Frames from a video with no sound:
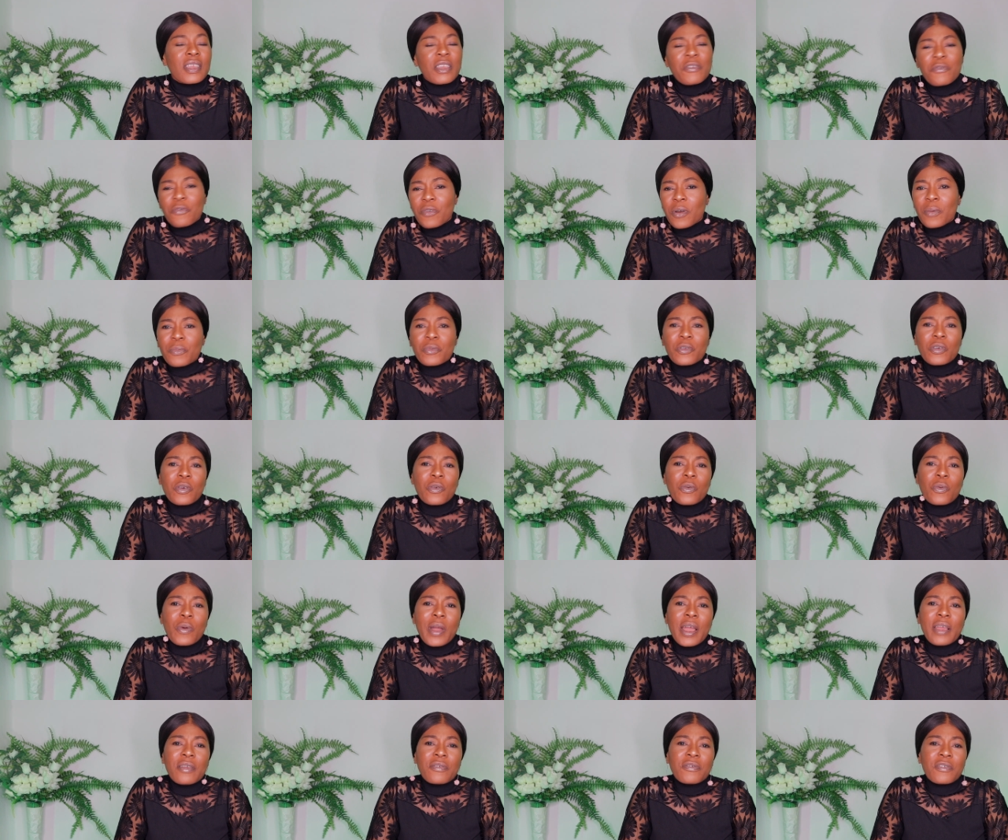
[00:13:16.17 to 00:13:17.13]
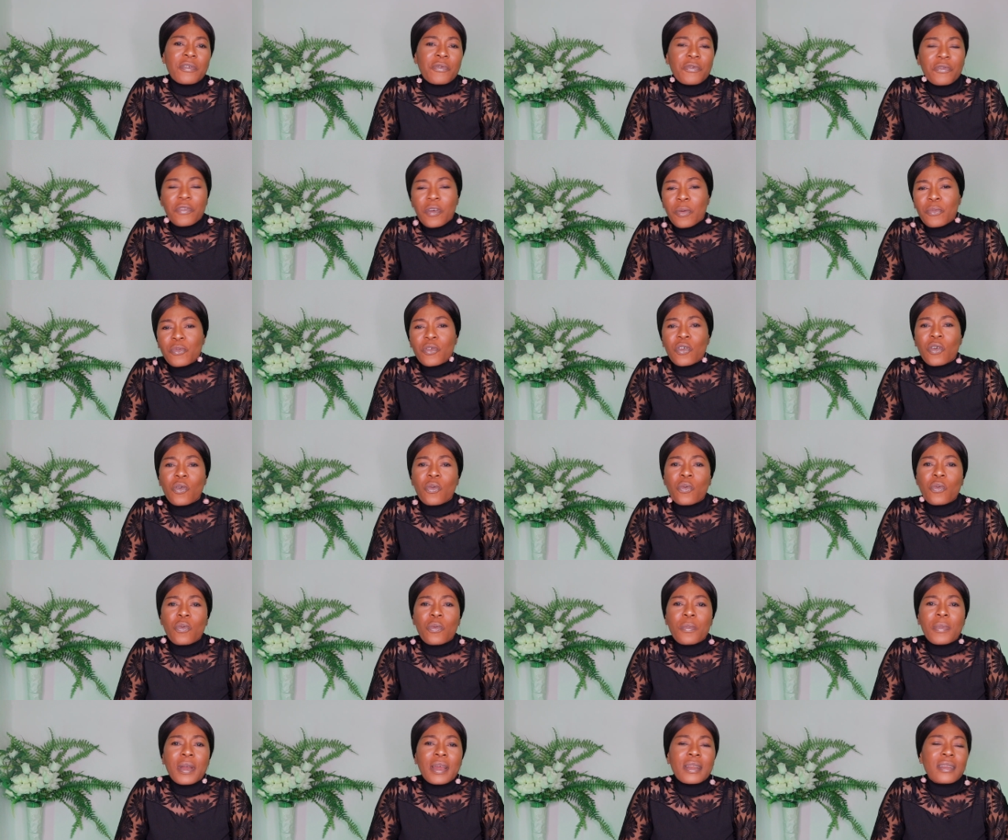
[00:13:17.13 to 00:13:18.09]
Inform your wife, inform your
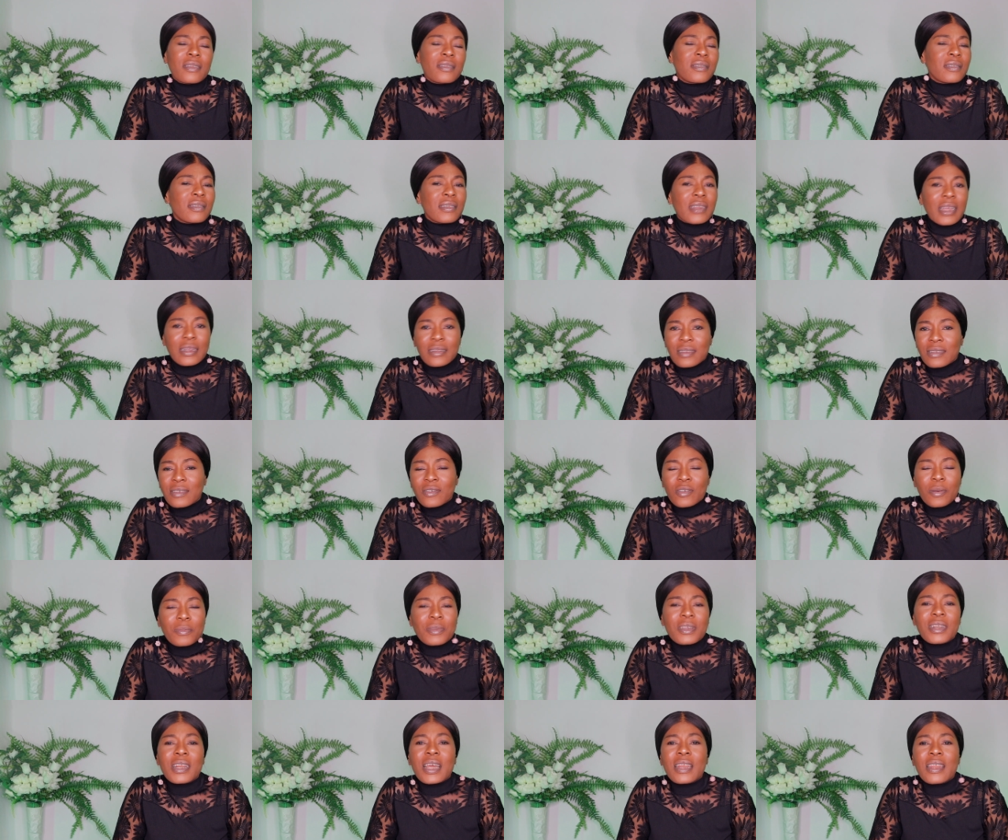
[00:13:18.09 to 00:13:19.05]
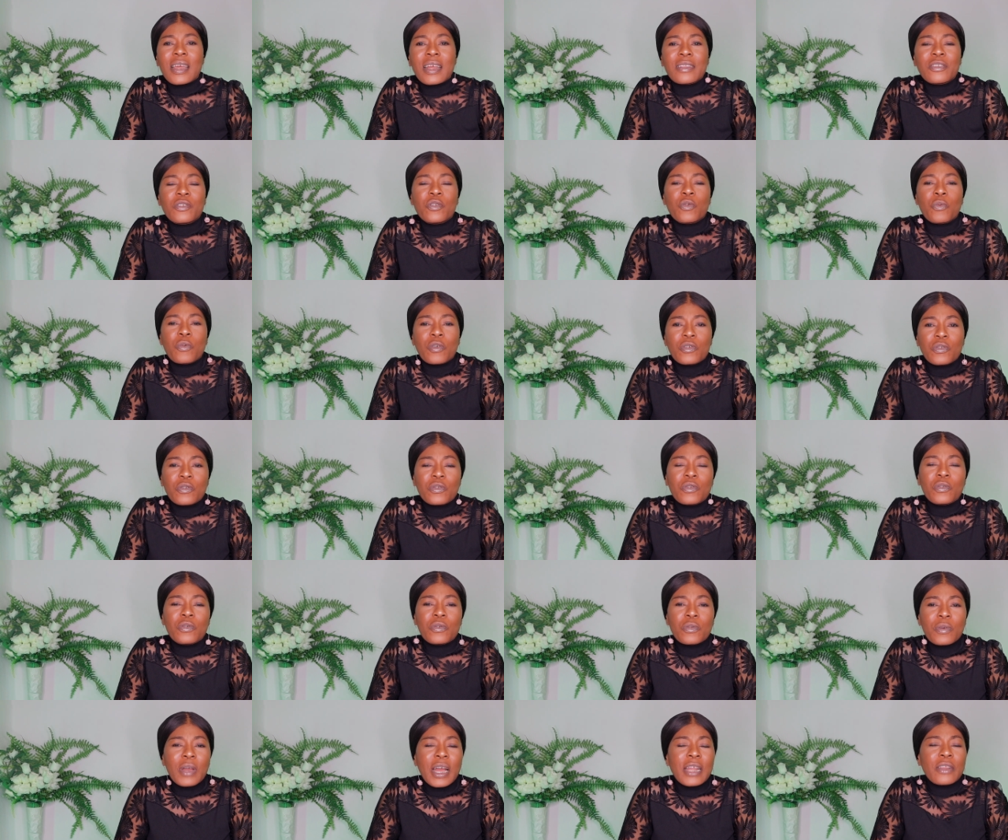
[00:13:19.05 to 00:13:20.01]
woman that something like that you want to
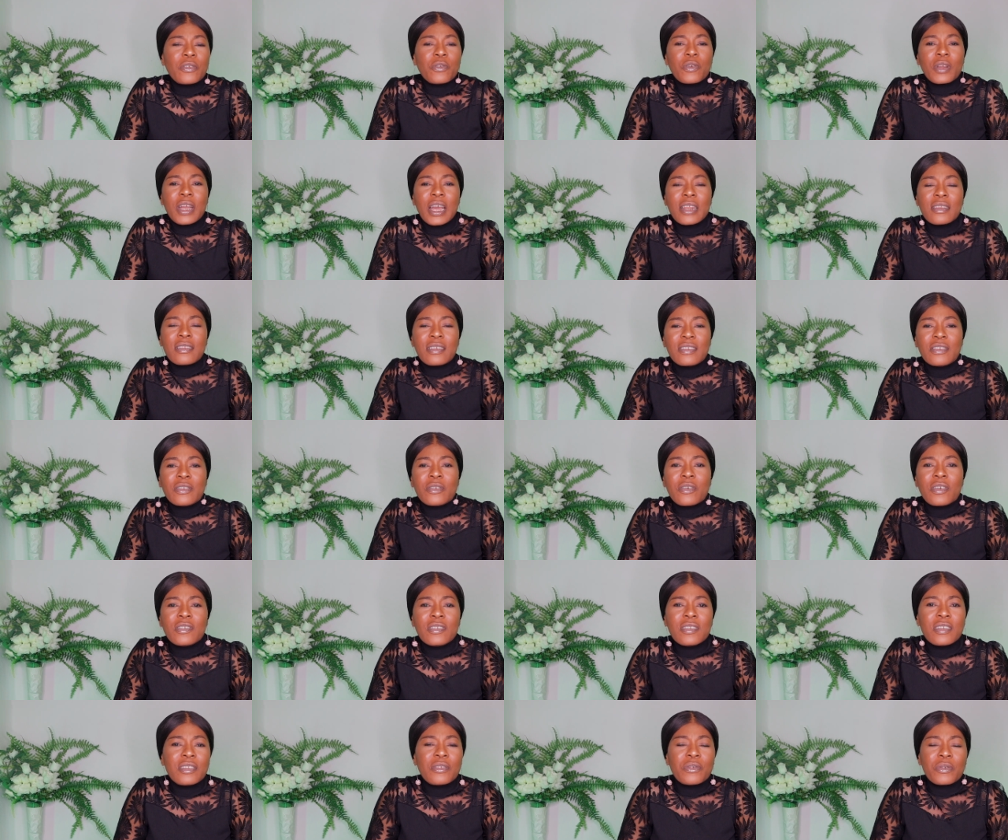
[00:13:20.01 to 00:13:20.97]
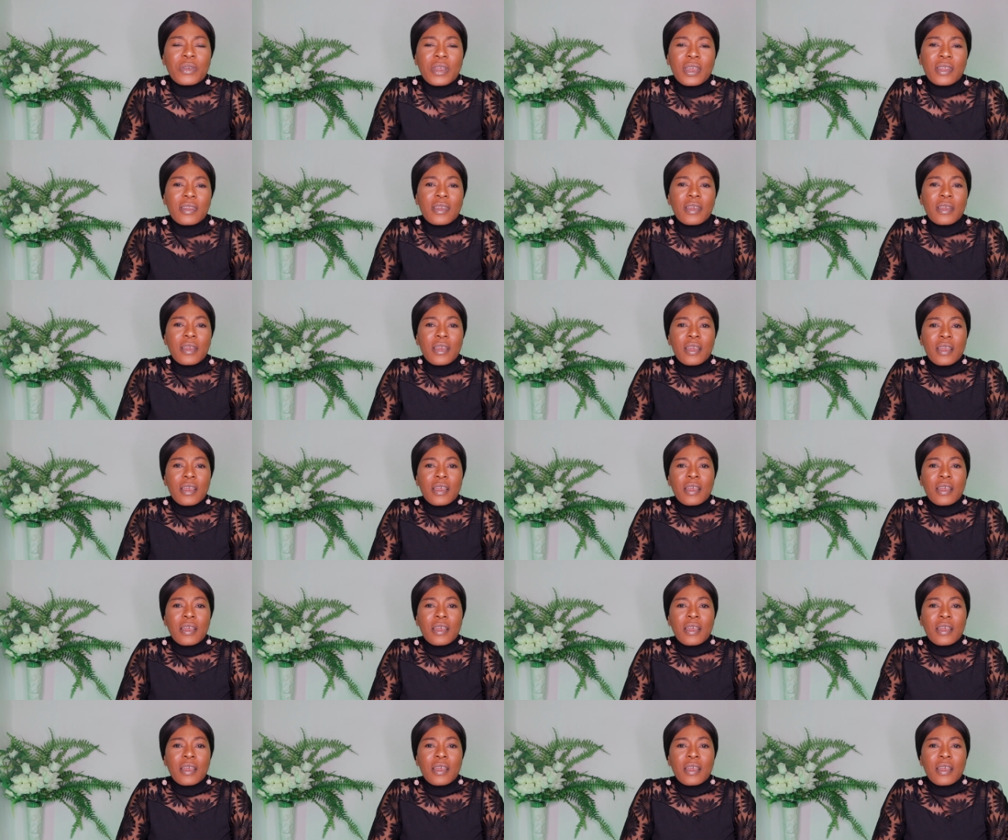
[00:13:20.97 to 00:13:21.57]
do, and you can discuss it together.